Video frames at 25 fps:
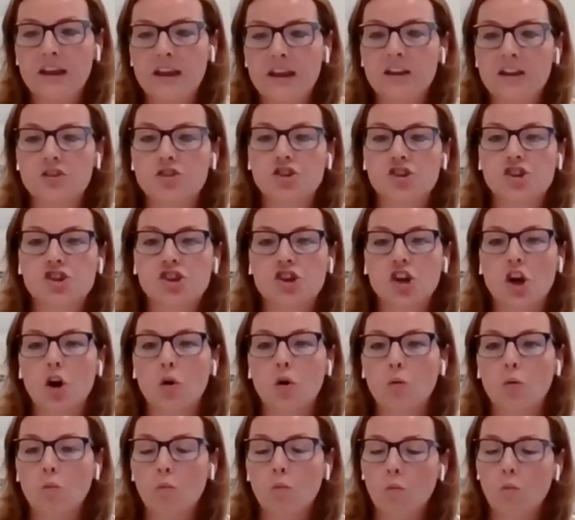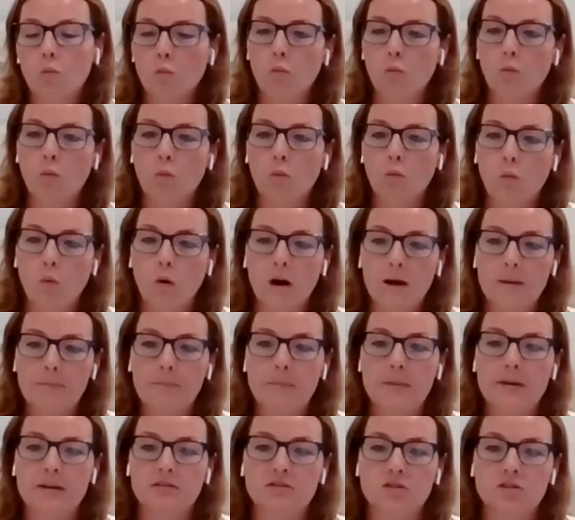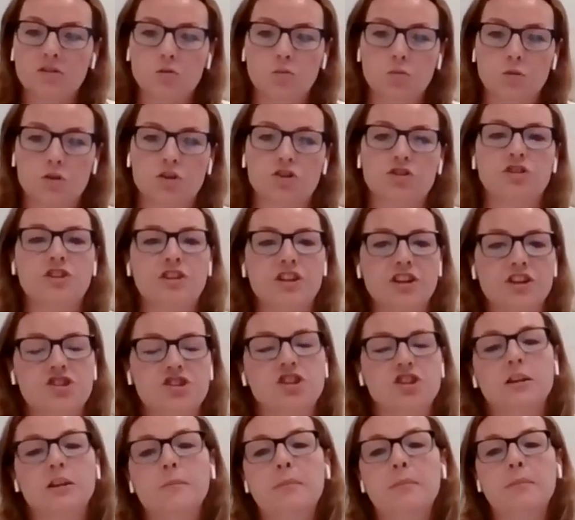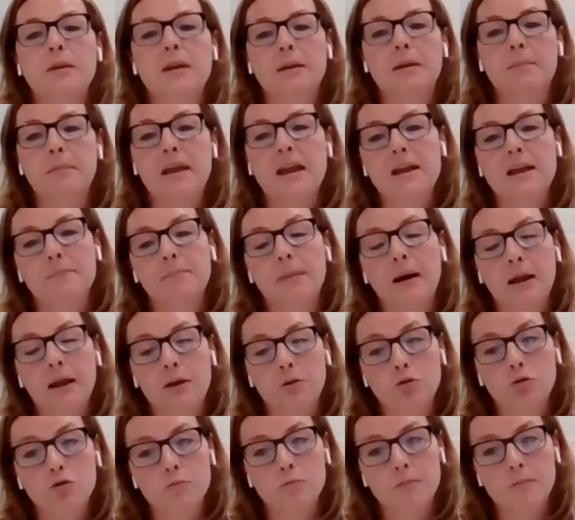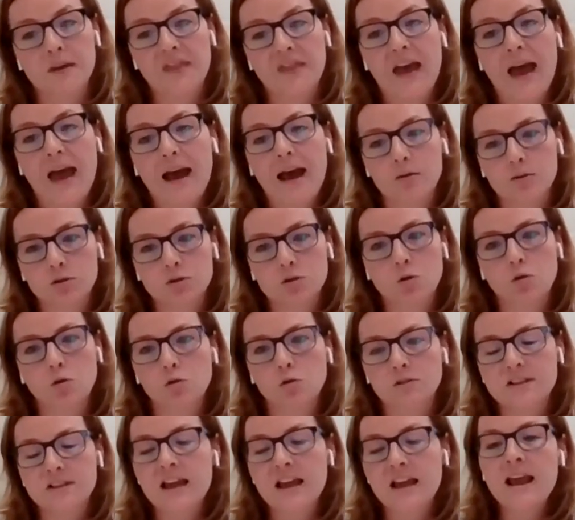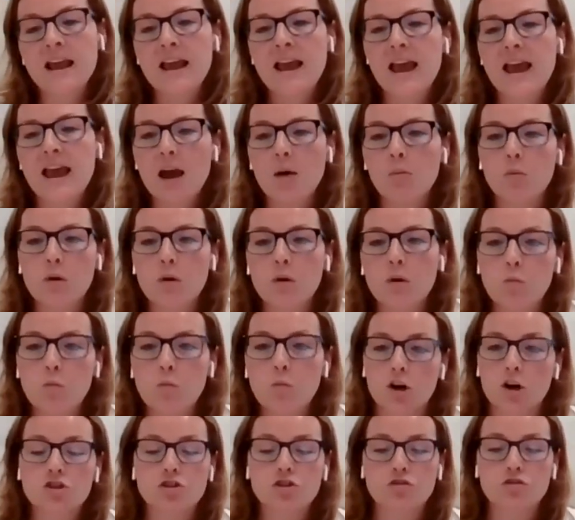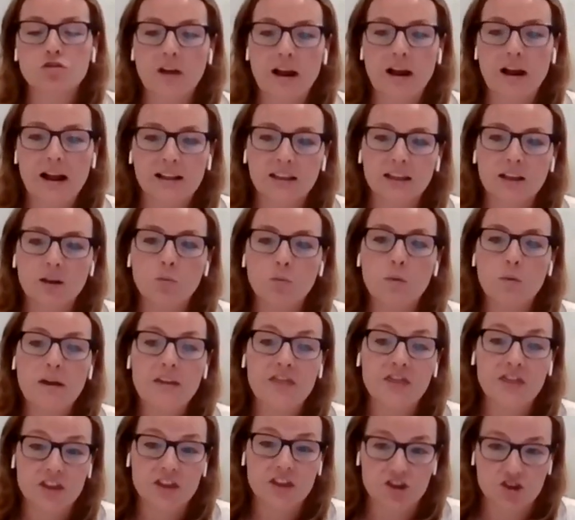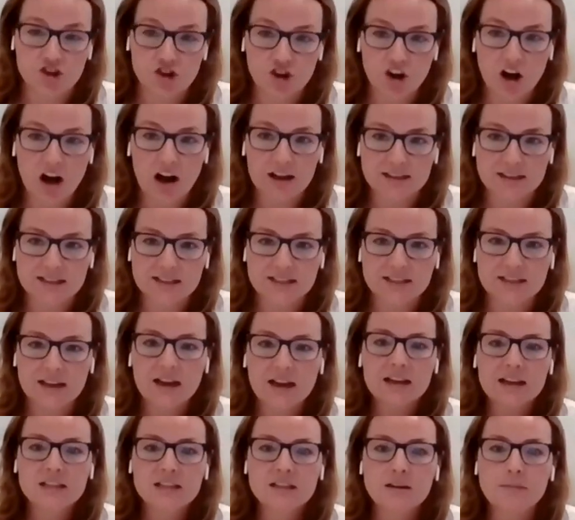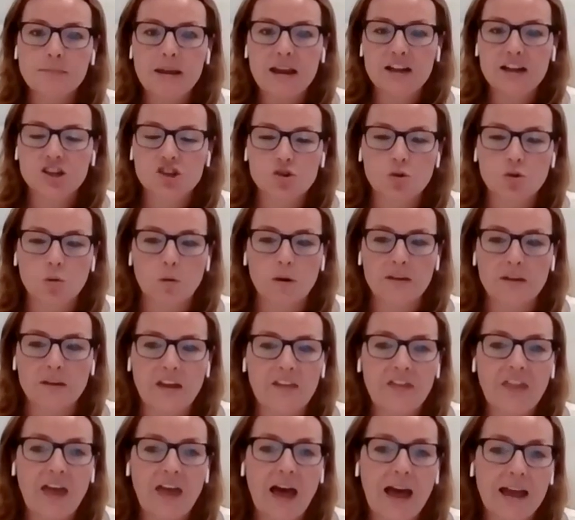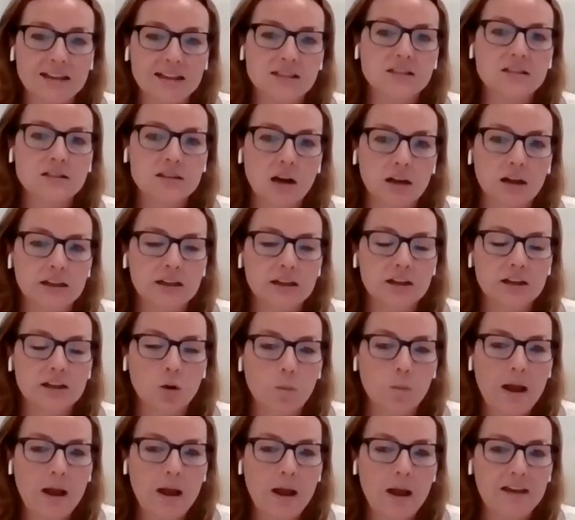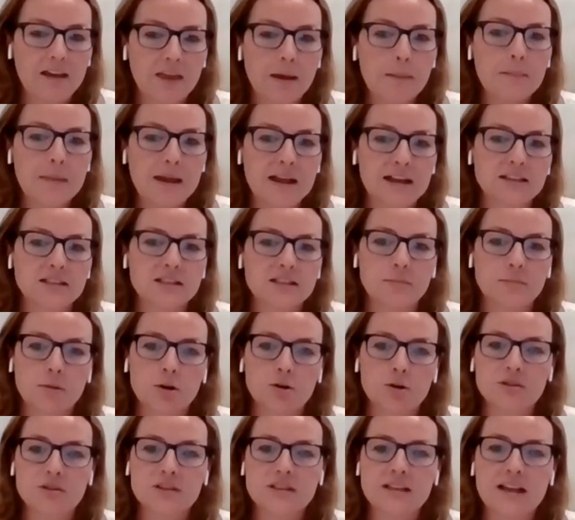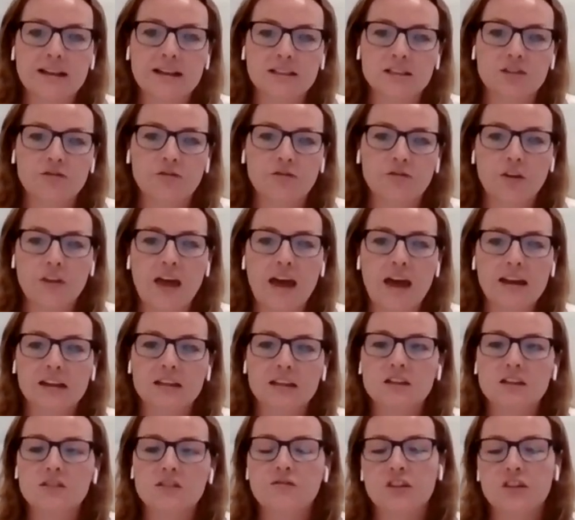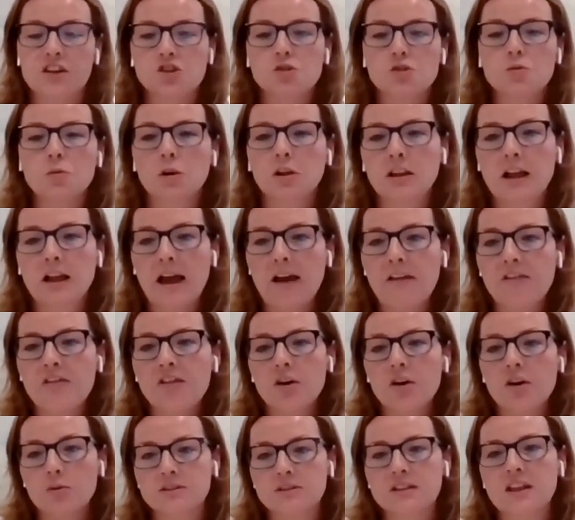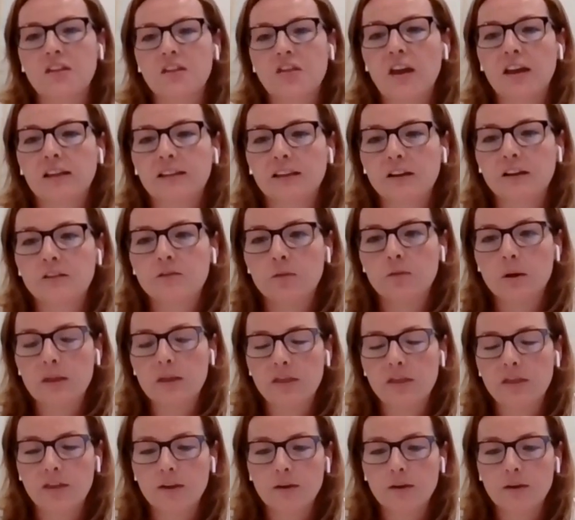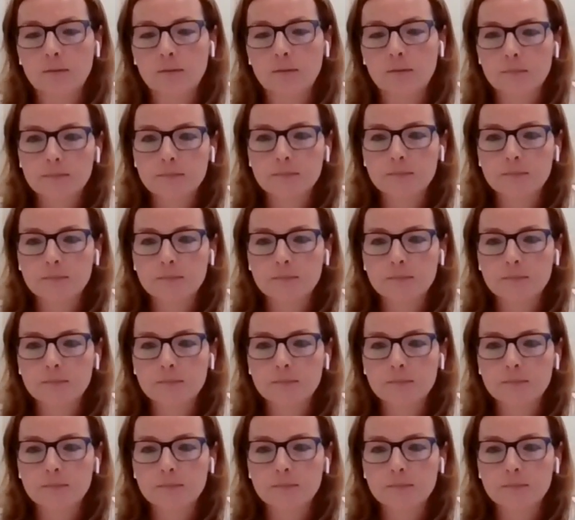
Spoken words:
if we can show what bills were traditionally being paid by whom in the household. And we work directly with the trust to make sure that that's done in a way that makes the most sense for that individual and those that they live with.